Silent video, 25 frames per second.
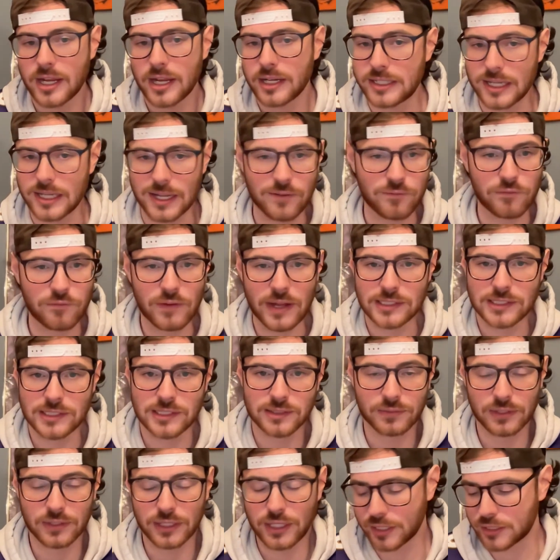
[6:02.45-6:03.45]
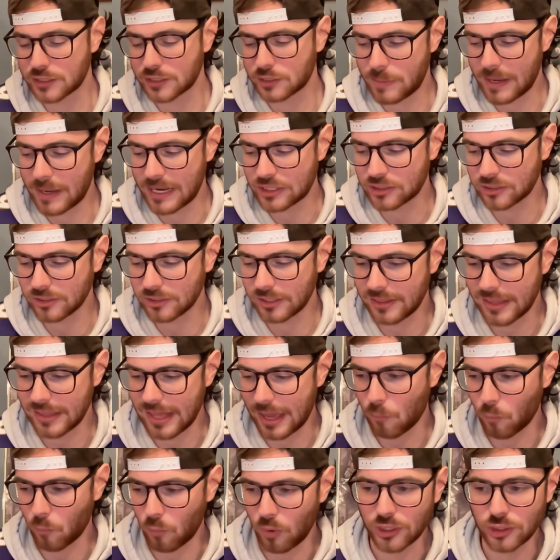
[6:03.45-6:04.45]
Defensively, especially
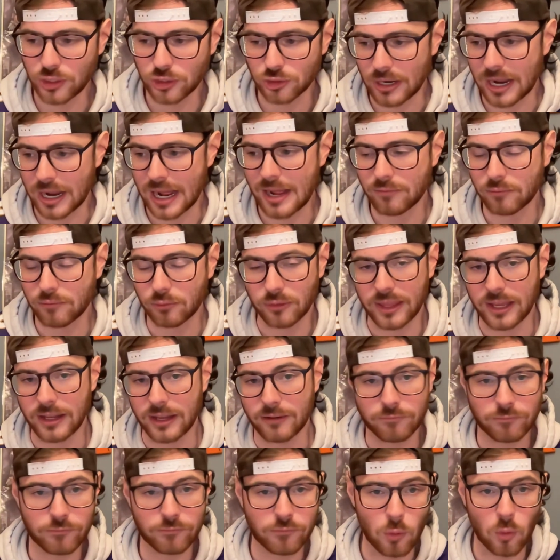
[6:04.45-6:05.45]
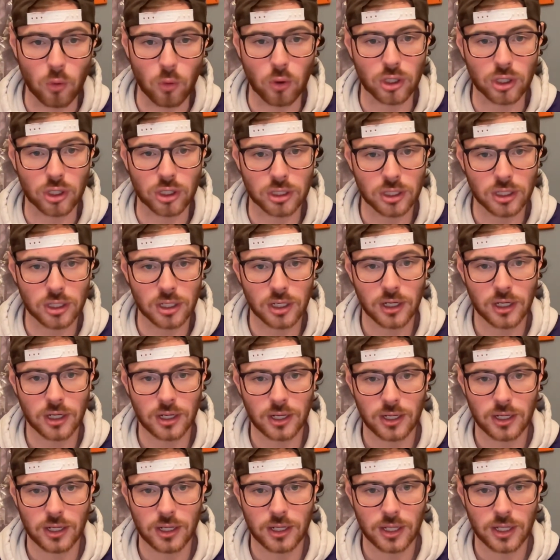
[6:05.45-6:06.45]
that one drive where they had 4
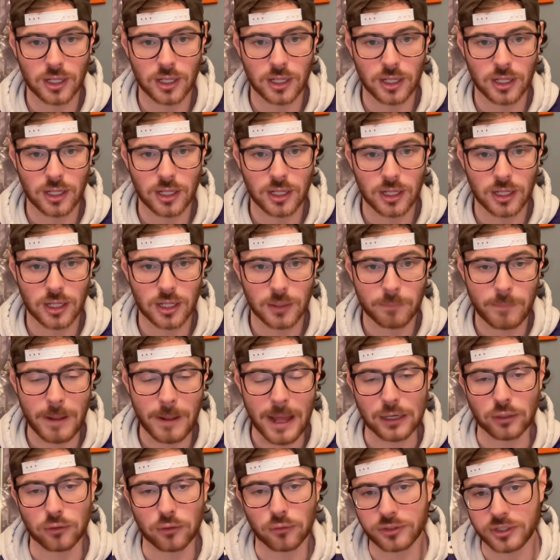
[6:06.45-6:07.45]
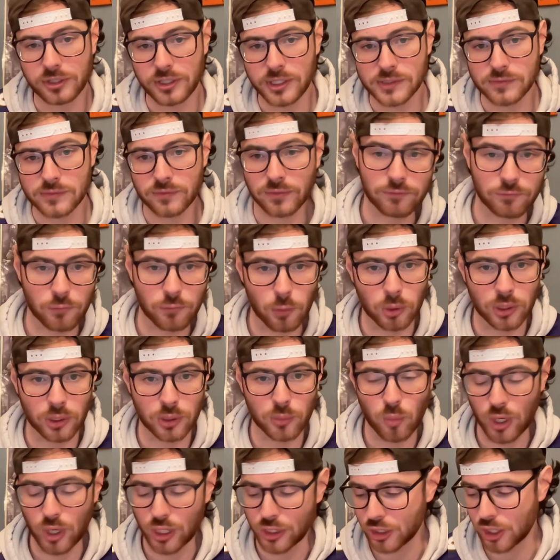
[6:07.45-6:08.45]
penalties for
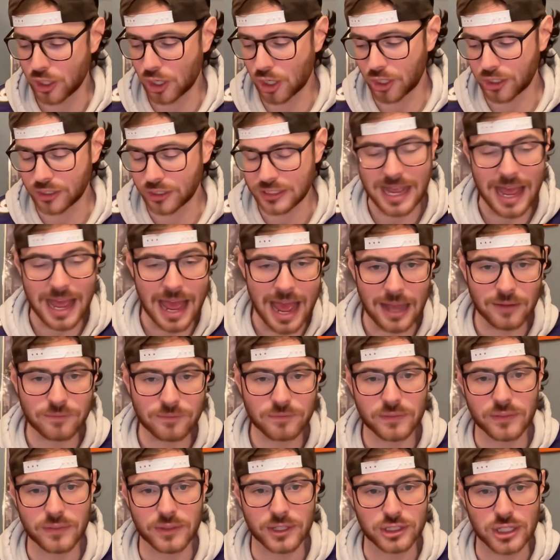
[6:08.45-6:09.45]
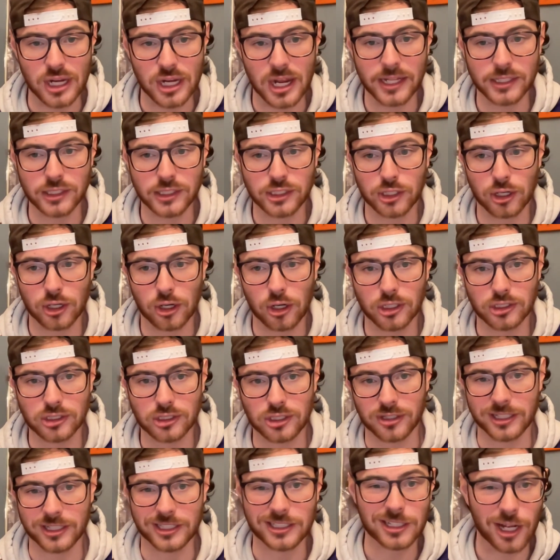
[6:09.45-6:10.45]
41 yards. Half of the Giants' yards
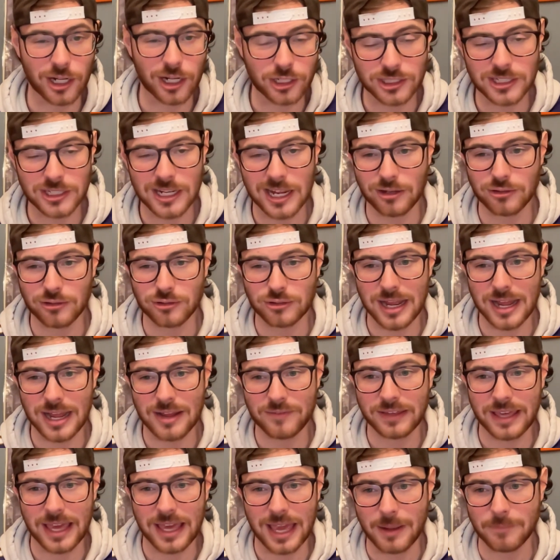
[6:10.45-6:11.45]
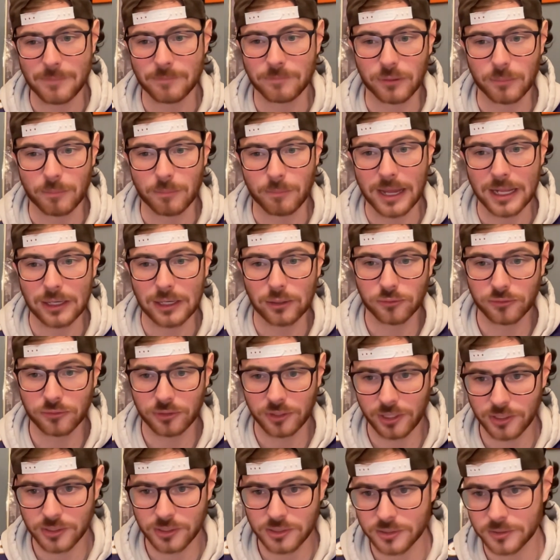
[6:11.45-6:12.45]
on the touchdown drive came from
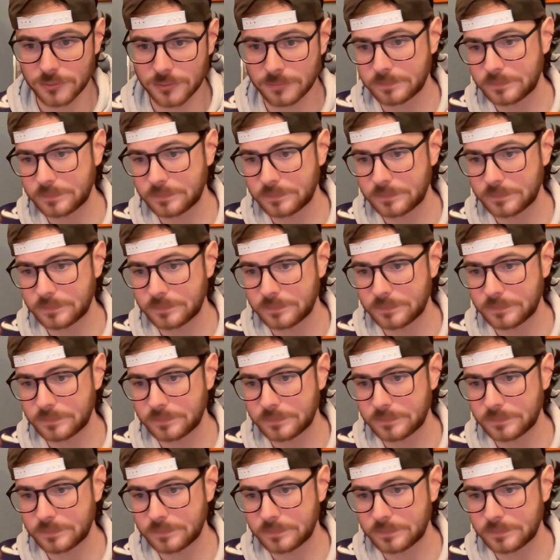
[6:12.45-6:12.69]
penalties.